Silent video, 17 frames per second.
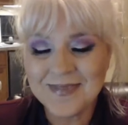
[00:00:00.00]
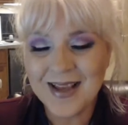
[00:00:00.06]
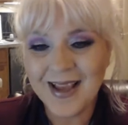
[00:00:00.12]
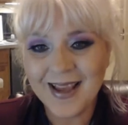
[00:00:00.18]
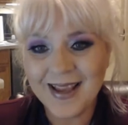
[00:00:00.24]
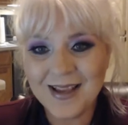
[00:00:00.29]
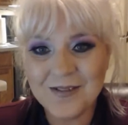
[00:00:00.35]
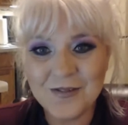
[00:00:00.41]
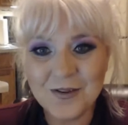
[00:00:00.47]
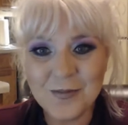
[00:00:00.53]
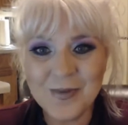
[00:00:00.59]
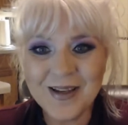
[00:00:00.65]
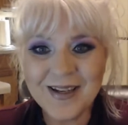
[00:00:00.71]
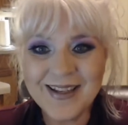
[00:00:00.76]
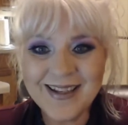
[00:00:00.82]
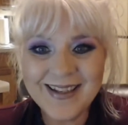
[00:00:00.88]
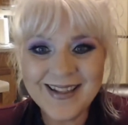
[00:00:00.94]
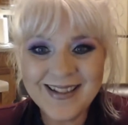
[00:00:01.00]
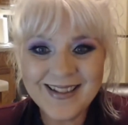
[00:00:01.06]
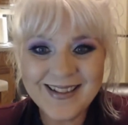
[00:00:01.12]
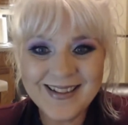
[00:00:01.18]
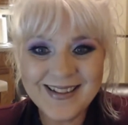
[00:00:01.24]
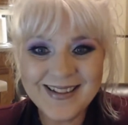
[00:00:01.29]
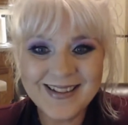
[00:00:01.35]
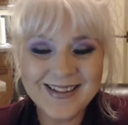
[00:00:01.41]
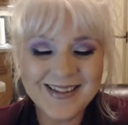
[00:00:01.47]
Hi
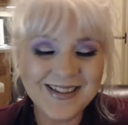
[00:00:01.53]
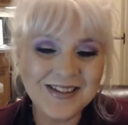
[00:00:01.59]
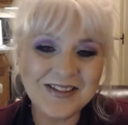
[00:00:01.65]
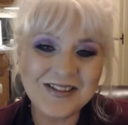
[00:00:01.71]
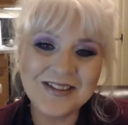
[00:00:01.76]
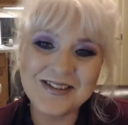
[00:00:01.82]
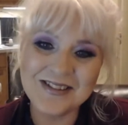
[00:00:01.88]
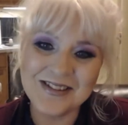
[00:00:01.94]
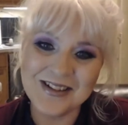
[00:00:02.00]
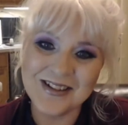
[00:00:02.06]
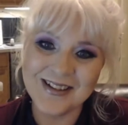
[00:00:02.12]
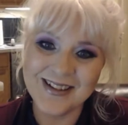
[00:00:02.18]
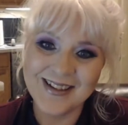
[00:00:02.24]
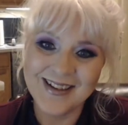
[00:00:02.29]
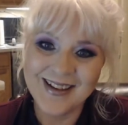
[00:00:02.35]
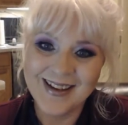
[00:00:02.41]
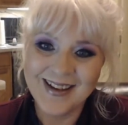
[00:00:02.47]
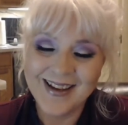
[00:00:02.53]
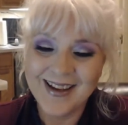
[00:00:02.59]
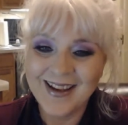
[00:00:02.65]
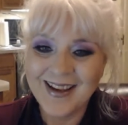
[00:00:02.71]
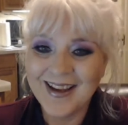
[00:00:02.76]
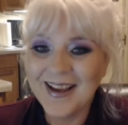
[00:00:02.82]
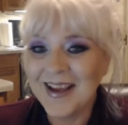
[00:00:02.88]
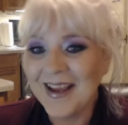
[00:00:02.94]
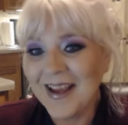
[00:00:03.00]
everybody, this is Snook,
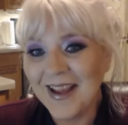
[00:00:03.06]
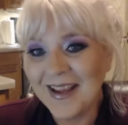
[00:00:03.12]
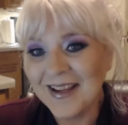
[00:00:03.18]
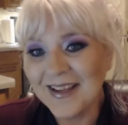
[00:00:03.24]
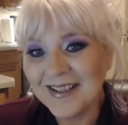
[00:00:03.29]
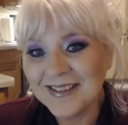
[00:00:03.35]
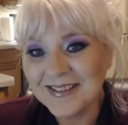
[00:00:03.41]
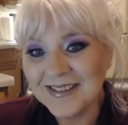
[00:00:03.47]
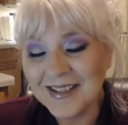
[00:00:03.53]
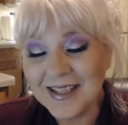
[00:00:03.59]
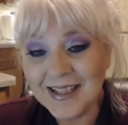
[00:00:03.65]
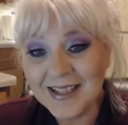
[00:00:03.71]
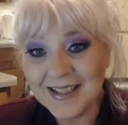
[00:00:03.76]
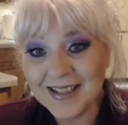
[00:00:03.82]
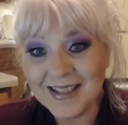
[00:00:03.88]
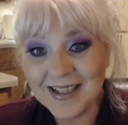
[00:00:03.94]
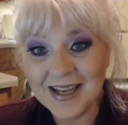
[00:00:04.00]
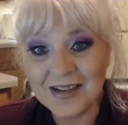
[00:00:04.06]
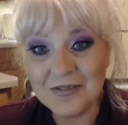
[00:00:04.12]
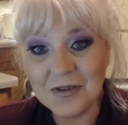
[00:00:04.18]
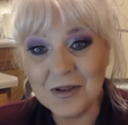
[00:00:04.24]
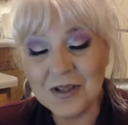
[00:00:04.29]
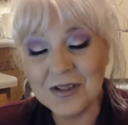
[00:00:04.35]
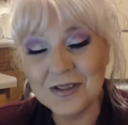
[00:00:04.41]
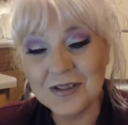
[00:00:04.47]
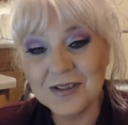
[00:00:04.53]
and today I
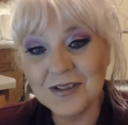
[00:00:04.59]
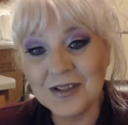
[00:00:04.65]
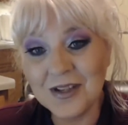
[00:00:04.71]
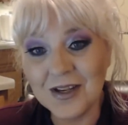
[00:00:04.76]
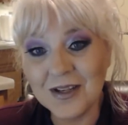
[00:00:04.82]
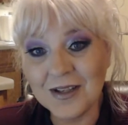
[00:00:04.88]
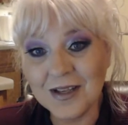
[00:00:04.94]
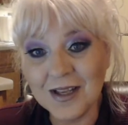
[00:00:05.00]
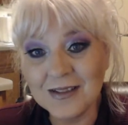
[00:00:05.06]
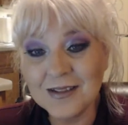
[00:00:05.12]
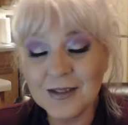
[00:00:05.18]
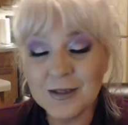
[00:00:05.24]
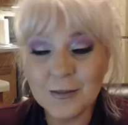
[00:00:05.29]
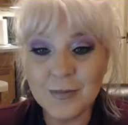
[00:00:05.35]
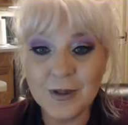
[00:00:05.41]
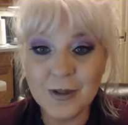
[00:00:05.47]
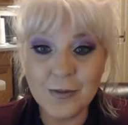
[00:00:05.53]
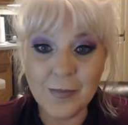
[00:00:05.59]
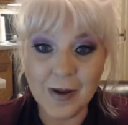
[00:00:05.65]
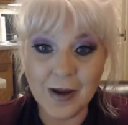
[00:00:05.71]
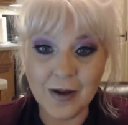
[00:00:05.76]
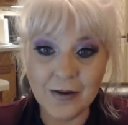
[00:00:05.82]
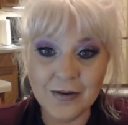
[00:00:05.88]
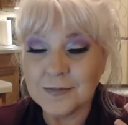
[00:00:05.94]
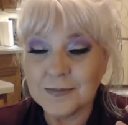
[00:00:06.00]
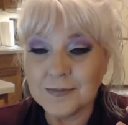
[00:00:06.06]
wanted to talk a little bit
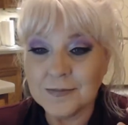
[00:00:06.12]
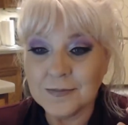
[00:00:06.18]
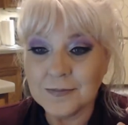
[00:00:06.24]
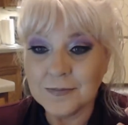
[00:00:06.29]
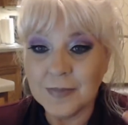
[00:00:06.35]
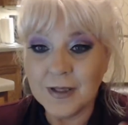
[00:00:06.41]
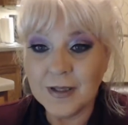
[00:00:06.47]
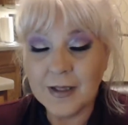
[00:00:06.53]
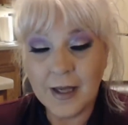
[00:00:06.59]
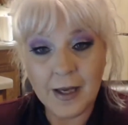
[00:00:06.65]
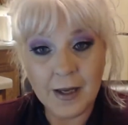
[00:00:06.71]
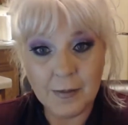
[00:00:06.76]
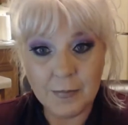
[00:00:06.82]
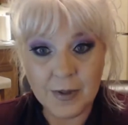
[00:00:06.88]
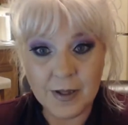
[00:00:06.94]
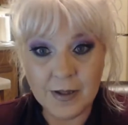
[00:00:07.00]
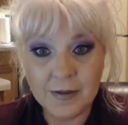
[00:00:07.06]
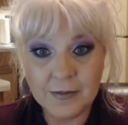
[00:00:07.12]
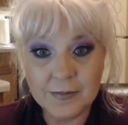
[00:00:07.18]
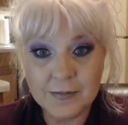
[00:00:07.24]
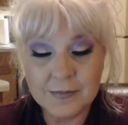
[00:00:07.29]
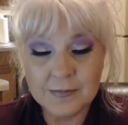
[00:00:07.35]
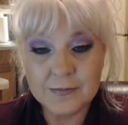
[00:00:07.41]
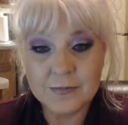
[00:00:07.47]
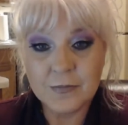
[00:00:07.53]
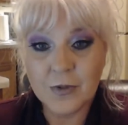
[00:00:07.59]
about being happy
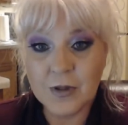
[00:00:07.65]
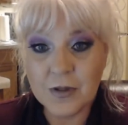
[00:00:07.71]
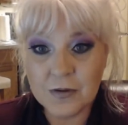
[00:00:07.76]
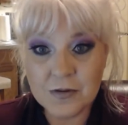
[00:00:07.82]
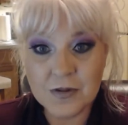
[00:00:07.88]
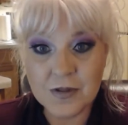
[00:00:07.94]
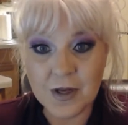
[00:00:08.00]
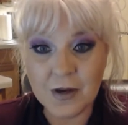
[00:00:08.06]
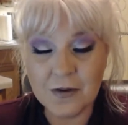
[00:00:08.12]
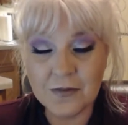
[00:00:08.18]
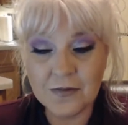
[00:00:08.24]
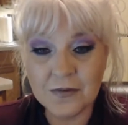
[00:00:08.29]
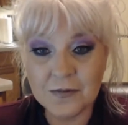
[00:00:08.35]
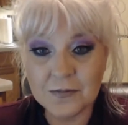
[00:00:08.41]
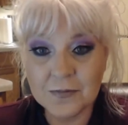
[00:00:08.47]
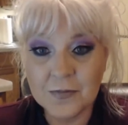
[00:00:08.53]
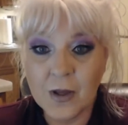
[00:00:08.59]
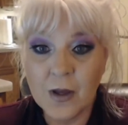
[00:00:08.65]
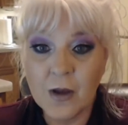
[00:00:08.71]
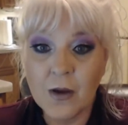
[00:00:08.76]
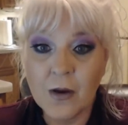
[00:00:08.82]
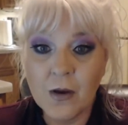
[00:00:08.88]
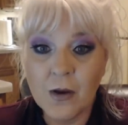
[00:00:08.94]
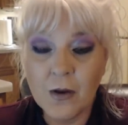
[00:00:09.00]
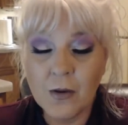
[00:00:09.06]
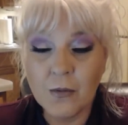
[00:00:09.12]
with yourself
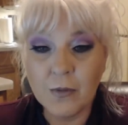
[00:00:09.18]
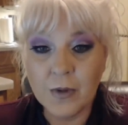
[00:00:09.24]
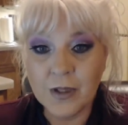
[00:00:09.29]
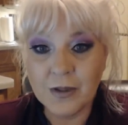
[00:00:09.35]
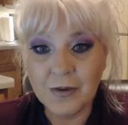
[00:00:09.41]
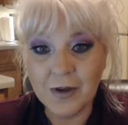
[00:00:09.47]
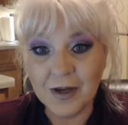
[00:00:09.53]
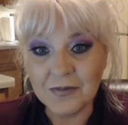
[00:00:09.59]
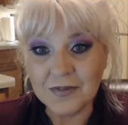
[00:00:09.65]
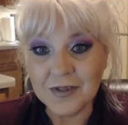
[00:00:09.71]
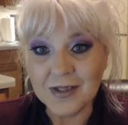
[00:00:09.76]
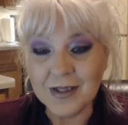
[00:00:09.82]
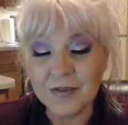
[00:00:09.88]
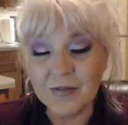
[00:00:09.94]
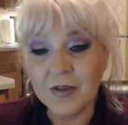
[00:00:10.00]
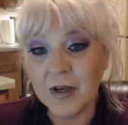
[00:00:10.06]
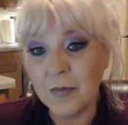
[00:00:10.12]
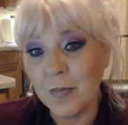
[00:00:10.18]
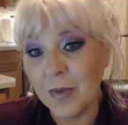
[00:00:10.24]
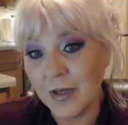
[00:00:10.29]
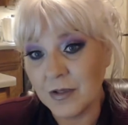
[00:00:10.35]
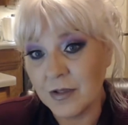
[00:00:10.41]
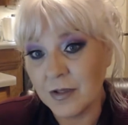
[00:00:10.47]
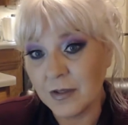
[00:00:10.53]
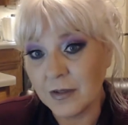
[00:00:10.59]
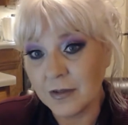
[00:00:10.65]
when you have to live on a
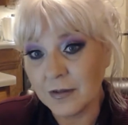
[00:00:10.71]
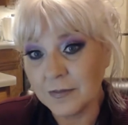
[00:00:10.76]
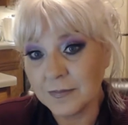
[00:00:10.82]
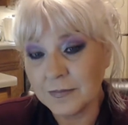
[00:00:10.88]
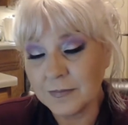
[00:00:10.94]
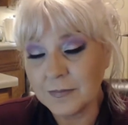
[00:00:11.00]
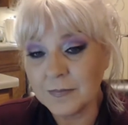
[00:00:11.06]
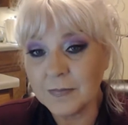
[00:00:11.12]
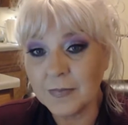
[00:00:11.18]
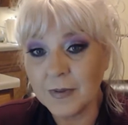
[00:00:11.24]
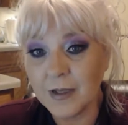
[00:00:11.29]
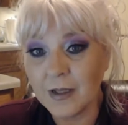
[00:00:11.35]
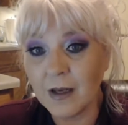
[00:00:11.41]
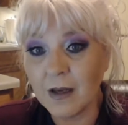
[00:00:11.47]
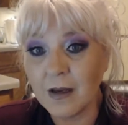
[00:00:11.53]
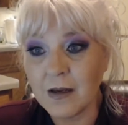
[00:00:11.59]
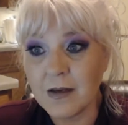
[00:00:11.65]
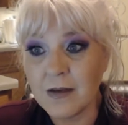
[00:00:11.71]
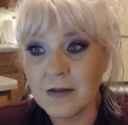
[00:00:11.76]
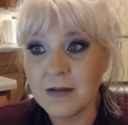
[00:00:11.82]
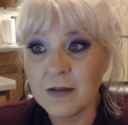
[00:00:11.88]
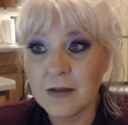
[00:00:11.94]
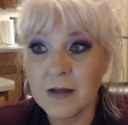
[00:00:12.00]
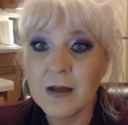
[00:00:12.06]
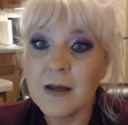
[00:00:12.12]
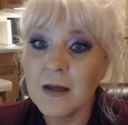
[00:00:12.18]
budget, because
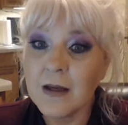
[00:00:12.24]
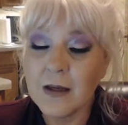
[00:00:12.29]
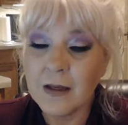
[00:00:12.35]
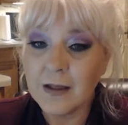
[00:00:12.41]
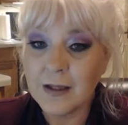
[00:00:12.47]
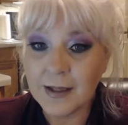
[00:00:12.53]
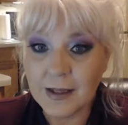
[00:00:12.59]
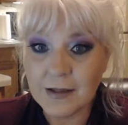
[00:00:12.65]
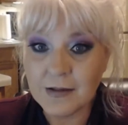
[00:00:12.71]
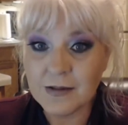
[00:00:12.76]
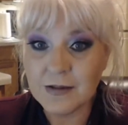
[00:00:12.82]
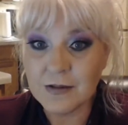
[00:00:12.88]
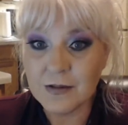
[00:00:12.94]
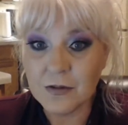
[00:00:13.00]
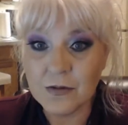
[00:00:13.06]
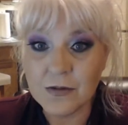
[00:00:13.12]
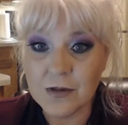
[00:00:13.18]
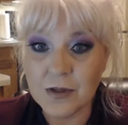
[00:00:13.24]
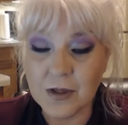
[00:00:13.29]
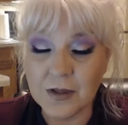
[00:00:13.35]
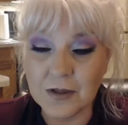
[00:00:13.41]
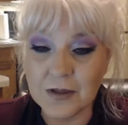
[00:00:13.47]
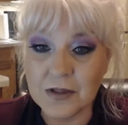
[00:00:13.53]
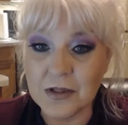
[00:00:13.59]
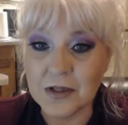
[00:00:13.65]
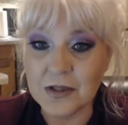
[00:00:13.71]
it has its own
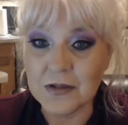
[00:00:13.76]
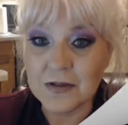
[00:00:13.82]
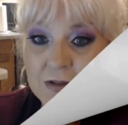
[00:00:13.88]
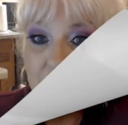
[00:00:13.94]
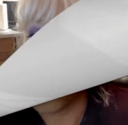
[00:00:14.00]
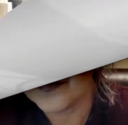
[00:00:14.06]
challenges.